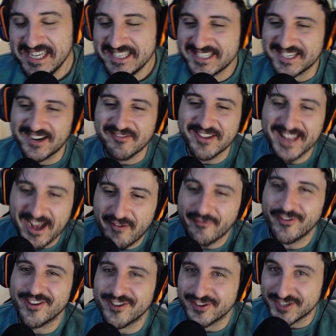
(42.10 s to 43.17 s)
So without
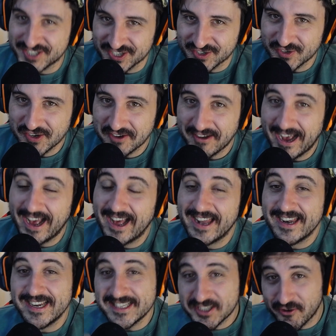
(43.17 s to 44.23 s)
further ado,
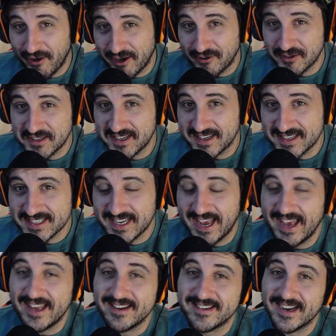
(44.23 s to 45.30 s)
let's crack onto this
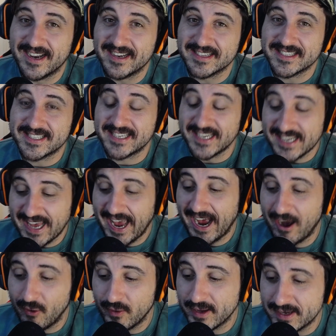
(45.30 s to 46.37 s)
and see
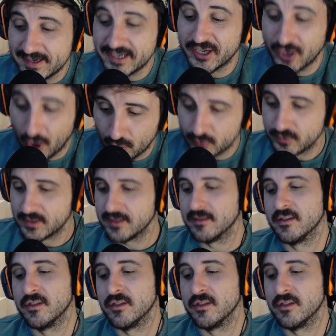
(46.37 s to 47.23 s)
how it goes.